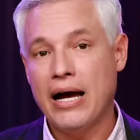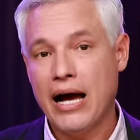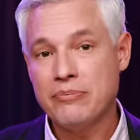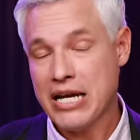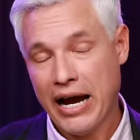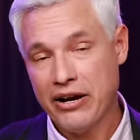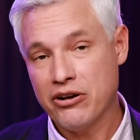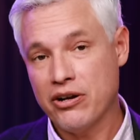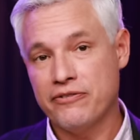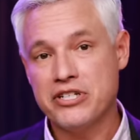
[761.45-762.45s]
I'm tired
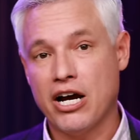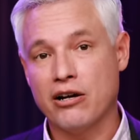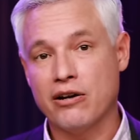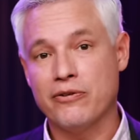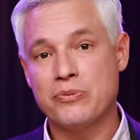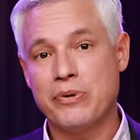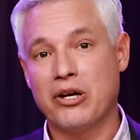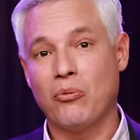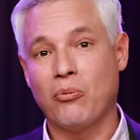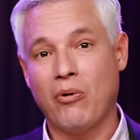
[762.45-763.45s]
of photographers
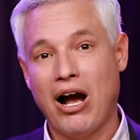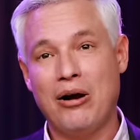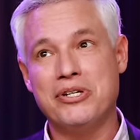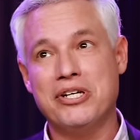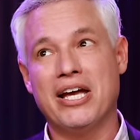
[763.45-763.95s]
being robbed